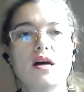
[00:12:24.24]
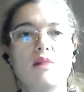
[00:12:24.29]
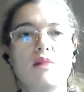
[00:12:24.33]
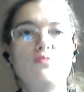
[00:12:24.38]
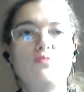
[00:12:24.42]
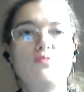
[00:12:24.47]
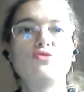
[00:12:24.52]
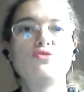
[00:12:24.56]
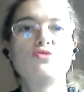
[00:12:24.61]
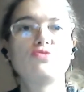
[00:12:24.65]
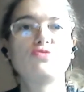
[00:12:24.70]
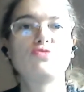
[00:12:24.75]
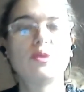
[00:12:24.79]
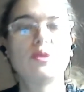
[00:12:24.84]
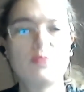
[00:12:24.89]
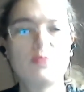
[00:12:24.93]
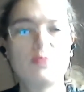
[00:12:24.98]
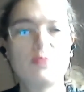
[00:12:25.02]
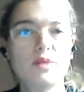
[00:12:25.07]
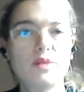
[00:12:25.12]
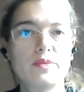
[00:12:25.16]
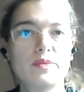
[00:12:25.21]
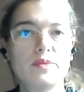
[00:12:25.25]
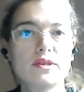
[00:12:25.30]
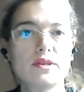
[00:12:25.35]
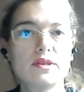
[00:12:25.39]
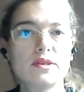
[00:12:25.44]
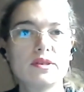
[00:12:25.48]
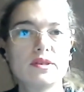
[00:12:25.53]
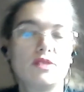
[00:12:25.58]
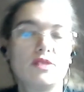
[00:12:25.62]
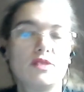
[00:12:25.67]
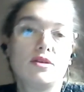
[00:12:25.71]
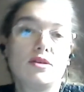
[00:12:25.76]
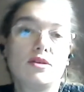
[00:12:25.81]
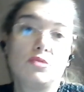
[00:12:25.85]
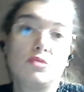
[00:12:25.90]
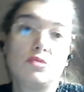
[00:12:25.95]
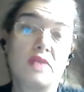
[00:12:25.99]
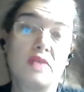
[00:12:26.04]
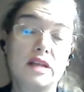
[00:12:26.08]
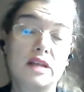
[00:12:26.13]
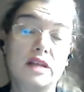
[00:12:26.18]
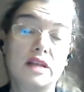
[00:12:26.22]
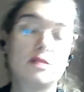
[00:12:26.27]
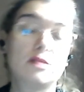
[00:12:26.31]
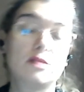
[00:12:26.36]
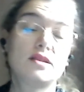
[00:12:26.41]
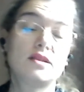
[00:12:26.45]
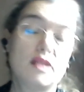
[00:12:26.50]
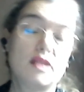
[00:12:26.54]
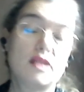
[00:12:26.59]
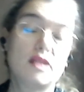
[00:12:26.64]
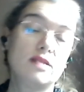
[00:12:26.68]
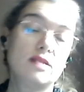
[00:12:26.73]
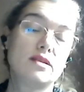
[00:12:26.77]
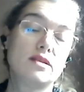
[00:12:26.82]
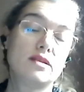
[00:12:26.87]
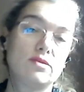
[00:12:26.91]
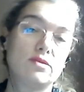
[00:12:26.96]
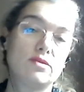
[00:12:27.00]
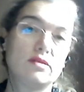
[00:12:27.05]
mutual purpose in order to get the results that